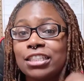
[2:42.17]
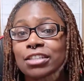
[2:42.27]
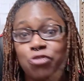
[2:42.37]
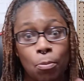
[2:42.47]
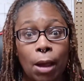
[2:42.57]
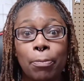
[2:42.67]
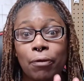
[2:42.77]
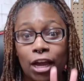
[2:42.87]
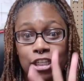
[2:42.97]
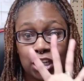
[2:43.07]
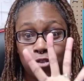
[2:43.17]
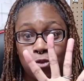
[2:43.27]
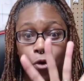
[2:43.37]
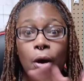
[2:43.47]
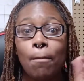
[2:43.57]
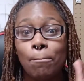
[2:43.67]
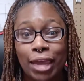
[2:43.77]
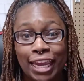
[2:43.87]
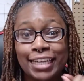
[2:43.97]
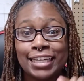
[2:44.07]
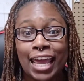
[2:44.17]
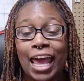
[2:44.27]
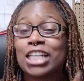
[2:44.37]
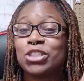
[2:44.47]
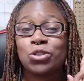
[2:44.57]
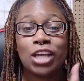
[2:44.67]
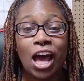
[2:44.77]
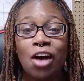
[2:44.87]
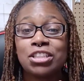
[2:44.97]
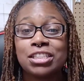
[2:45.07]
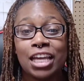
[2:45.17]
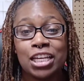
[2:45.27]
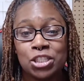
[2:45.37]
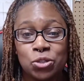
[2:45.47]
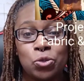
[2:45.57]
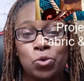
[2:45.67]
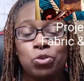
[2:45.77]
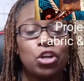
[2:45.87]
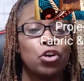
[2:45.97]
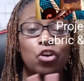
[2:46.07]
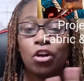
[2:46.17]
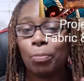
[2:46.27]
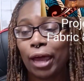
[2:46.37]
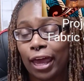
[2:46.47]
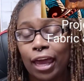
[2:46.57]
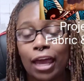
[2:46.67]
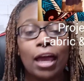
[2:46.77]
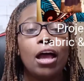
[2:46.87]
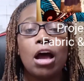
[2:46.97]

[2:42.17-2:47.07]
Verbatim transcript: for my project for Make 9. So y'all stay tuned. Your girl behind.